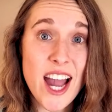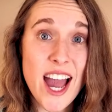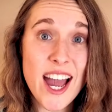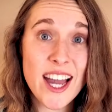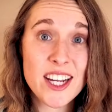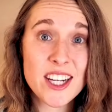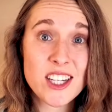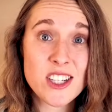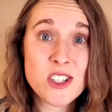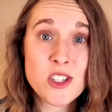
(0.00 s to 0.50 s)

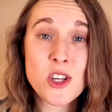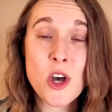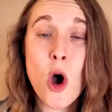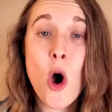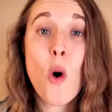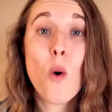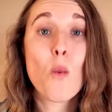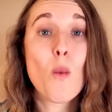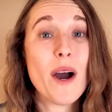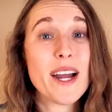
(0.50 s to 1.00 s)
eggers,
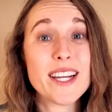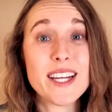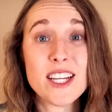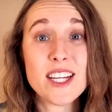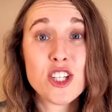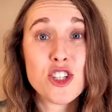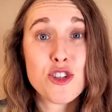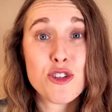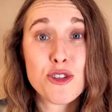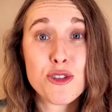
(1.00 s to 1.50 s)

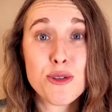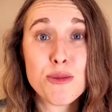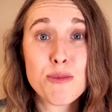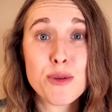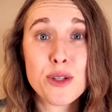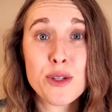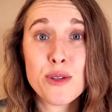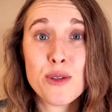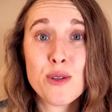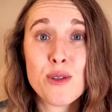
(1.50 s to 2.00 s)
whiting true
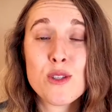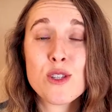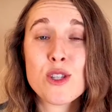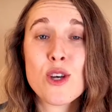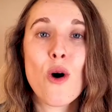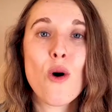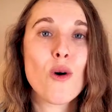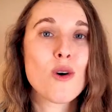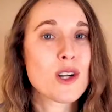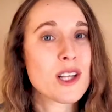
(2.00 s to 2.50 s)
blues,
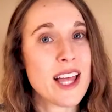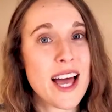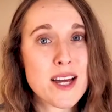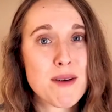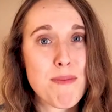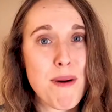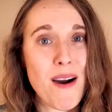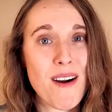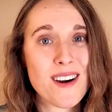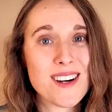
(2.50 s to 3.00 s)
or
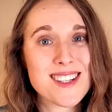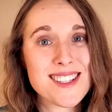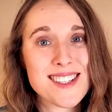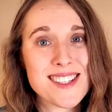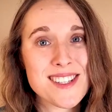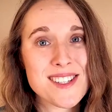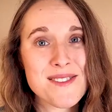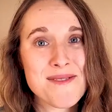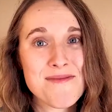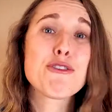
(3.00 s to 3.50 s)

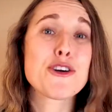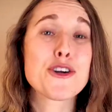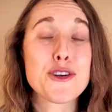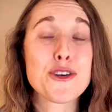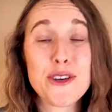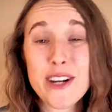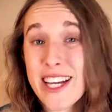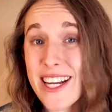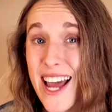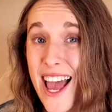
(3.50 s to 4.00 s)
Legbars. For
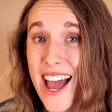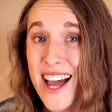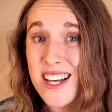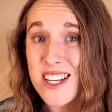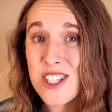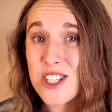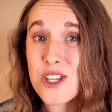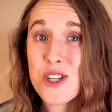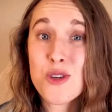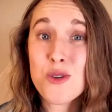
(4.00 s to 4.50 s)
green
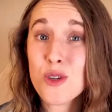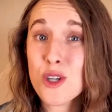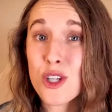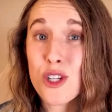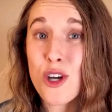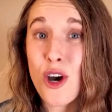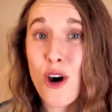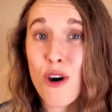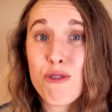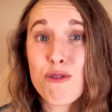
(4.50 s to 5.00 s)
eggs, you
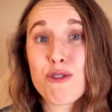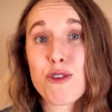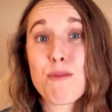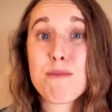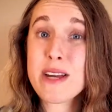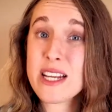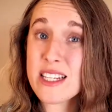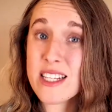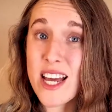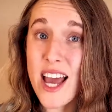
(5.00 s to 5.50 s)
could go for
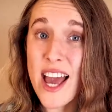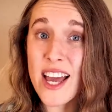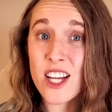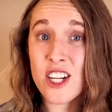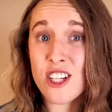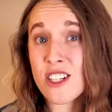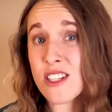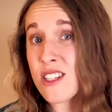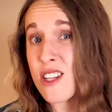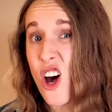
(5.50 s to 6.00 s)
mint
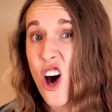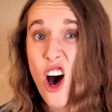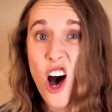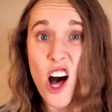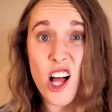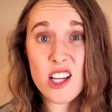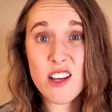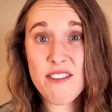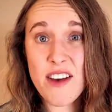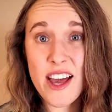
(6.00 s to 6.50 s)
eggers,
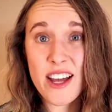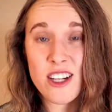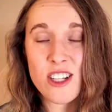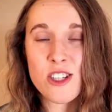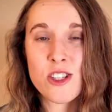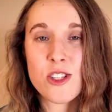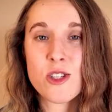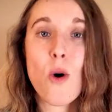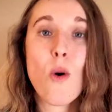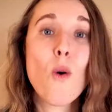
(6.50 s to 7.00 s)
olive
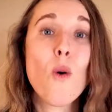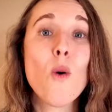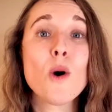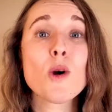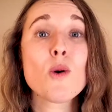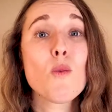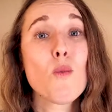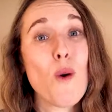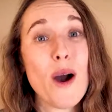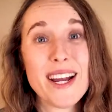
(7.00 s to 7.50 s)
eggers,
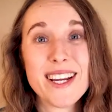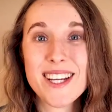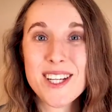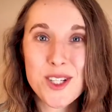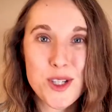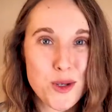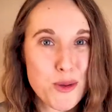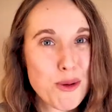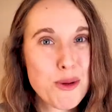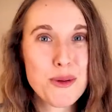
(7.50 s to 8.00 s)
or whiting
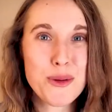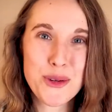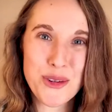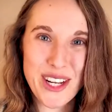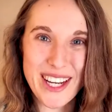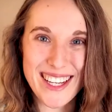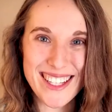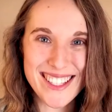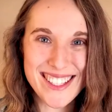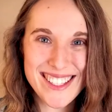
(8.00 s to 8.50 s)
true
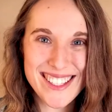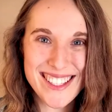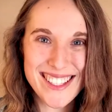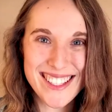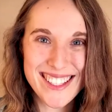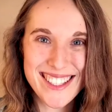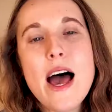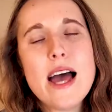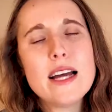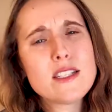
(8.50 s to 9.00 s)
greens.
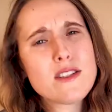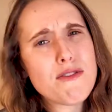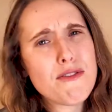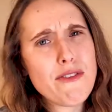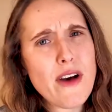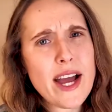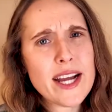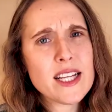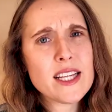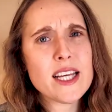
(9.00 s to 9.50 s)
And
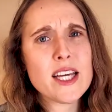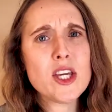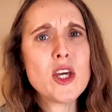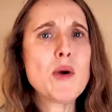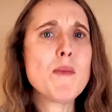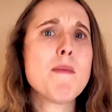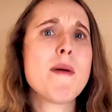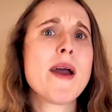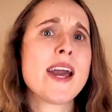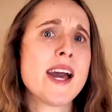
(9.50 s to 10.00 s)
finally,
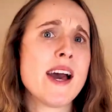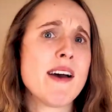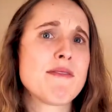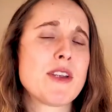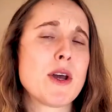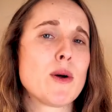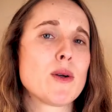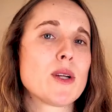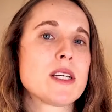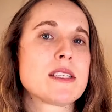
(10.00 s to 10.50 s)
you may have
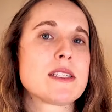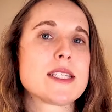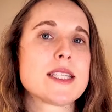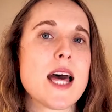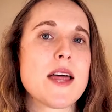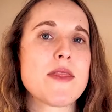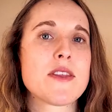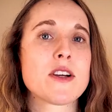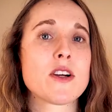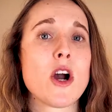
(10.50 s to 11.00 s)
noticed
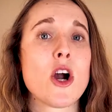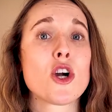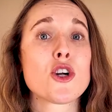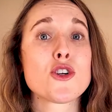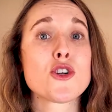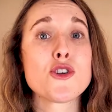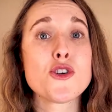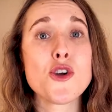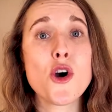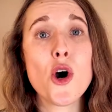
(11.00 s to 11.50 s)
that there are
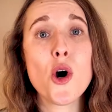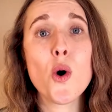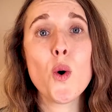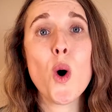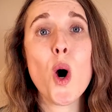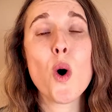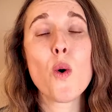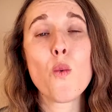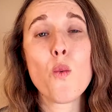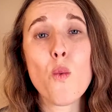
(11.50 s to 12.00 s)

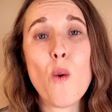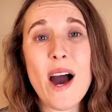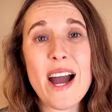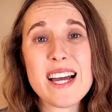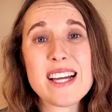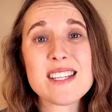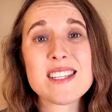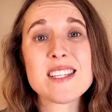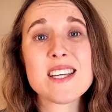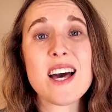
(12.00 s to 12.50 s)
no
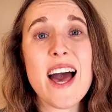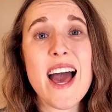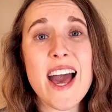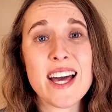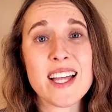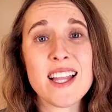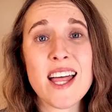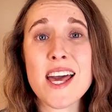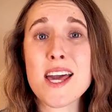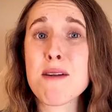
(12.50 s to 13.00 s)
white
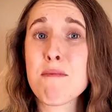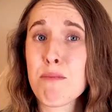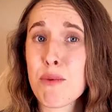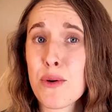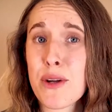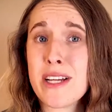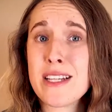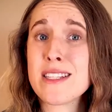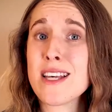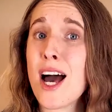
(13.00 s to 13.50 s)
egg-laying
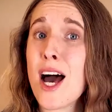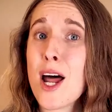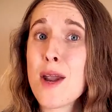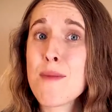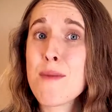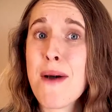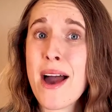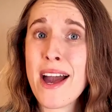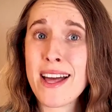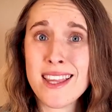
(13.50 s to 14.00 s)
breeds
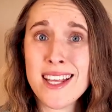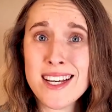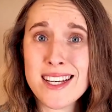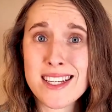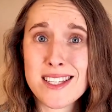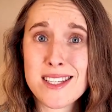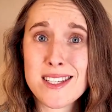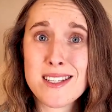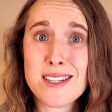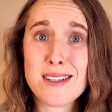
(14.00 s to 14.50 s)
on my
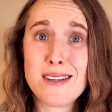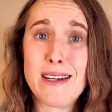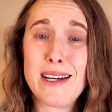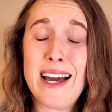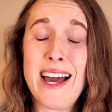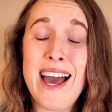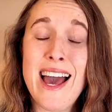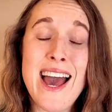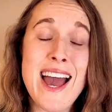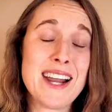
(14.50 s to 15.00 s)
list.
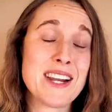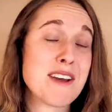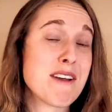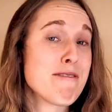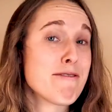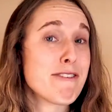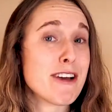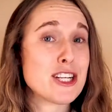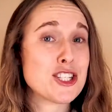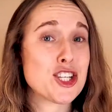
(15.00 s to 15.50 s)
And
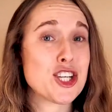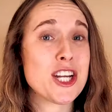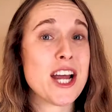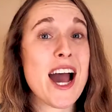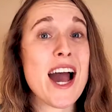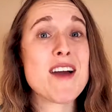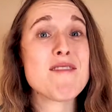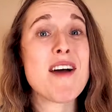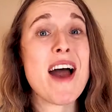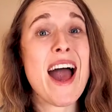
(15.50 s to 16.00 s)
confession,
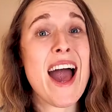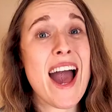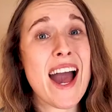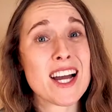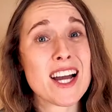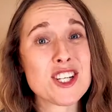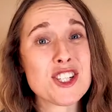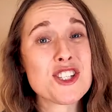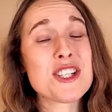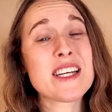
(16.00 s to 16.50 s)
I've
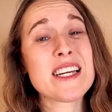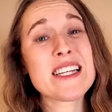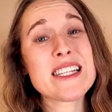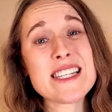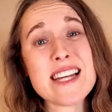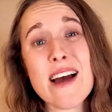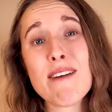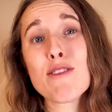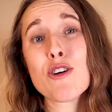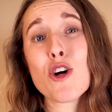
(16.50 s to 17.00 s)
actually
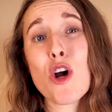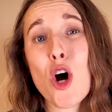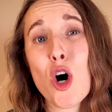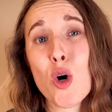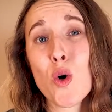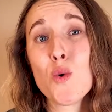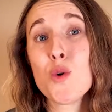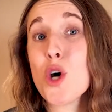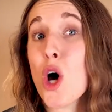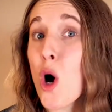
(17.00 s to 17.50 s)
never
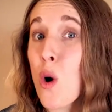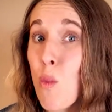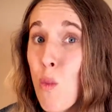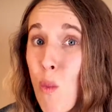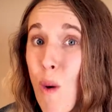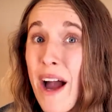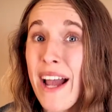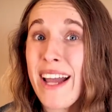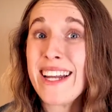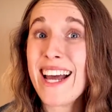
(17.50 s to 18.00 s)
owned a
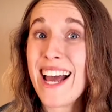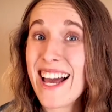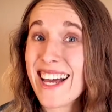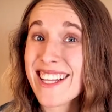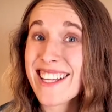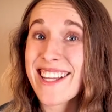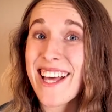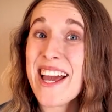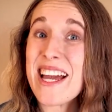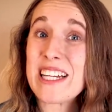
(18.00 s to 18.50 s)
white egg
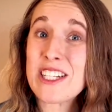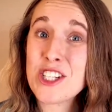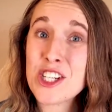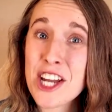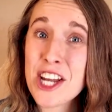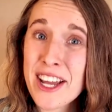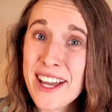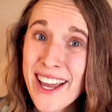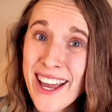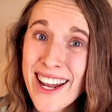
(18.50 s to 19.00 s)
laying
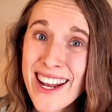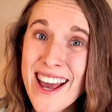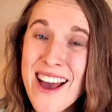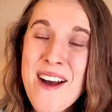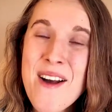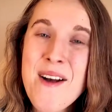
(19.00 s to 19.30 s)
chicken.